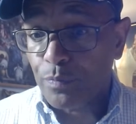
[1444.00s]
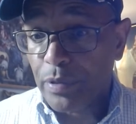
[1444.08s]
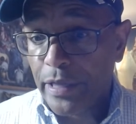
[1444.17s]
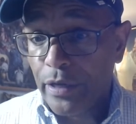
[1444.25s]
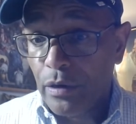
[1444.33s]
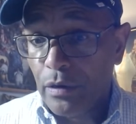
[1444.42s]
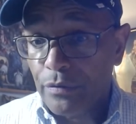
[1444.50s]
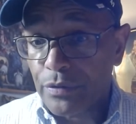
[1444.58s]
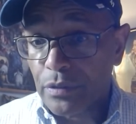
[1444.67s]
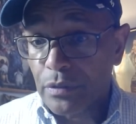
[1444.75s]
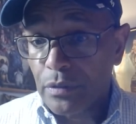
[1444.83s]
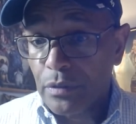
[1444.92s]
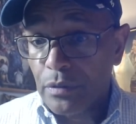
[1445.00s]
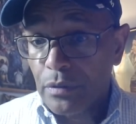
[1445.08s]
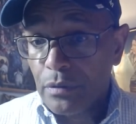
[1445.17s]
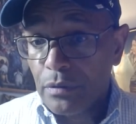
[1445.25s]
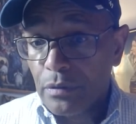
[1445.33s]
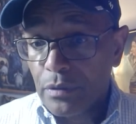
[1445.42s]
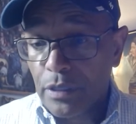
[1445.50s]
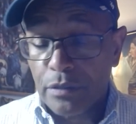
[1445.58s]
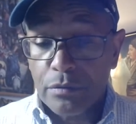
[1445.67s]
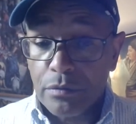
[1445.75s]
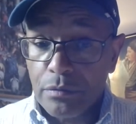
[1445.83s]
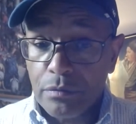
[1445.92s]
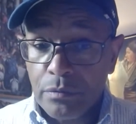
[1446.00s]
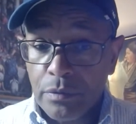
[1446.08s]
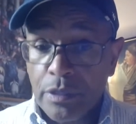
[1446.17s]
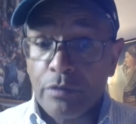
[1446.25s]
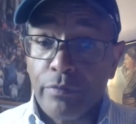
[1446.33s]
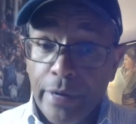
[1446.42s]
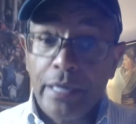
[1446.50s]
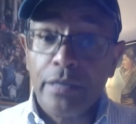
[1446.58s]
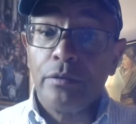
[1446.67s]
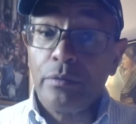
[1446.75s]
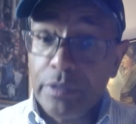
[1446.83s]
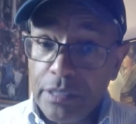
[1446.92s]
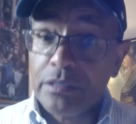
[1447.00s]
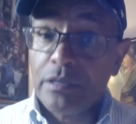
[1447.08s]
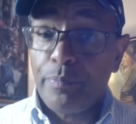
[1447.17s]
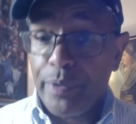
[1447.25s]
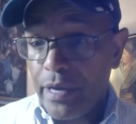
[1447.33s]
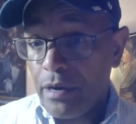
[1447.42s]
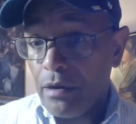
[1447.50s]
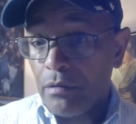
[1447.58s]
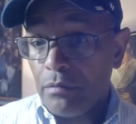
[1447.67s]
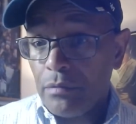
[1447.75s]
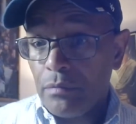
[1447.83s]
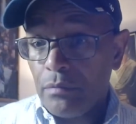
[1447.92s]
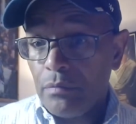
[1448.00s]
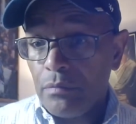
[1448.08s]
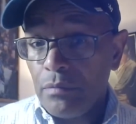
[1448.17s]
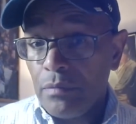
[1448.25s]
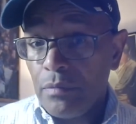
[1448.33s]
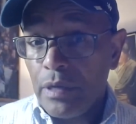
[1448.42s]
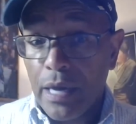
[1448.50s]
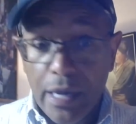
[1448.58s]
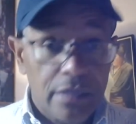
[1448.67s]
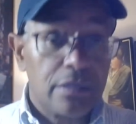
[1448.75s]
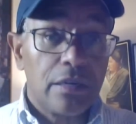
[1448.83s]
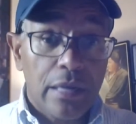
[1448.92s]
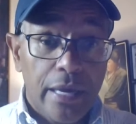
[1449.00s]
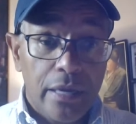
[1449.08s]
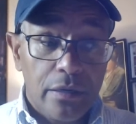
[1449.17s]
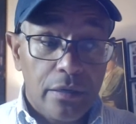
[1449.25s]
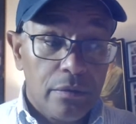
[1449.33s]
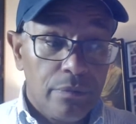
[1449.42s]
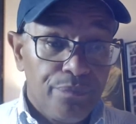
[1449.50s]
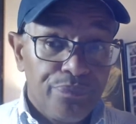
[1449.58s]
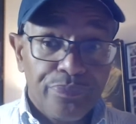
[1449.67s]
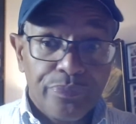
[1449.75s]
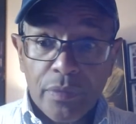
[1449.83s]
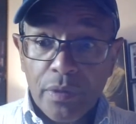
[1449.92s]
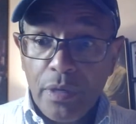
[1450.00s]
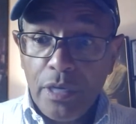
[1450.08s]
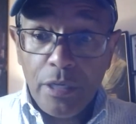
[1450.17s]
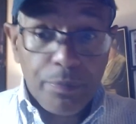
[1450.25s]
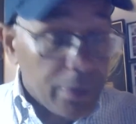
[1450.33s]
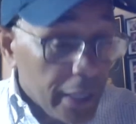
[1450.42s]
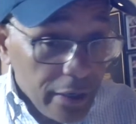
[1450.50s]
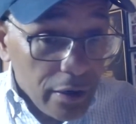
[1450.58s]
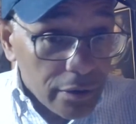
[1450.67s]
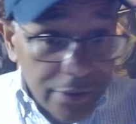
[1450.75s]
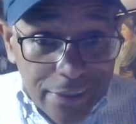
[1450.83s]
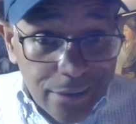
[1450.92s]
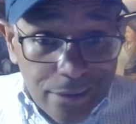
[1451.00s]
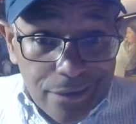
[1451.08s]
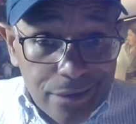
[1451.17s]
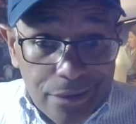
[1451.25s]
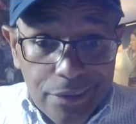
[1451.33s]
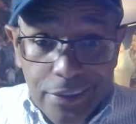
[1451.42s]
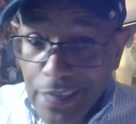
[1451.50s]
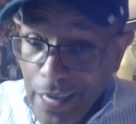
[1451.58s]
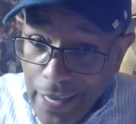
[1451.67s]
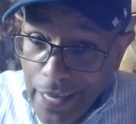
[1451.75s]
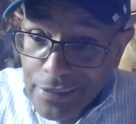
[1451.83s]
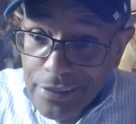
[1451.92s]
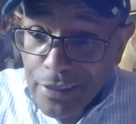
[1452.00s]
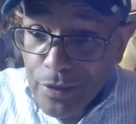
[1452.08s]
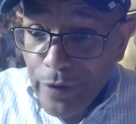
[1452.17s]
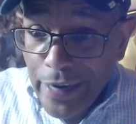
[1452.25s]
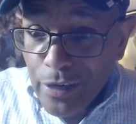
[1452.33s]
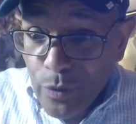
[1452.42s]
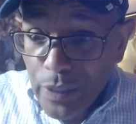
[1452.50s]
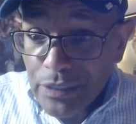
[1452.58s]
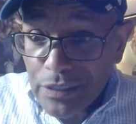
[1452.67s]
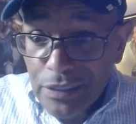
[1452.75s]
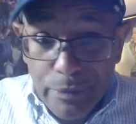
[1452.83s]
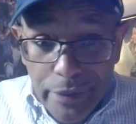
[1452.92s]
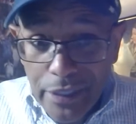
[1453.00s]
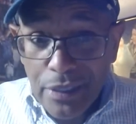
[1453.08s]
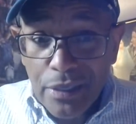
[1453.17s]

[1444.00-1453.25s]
playoffs? Did Randall disappear against Atlanta in the playoffs? Did I ask the right question? I mean,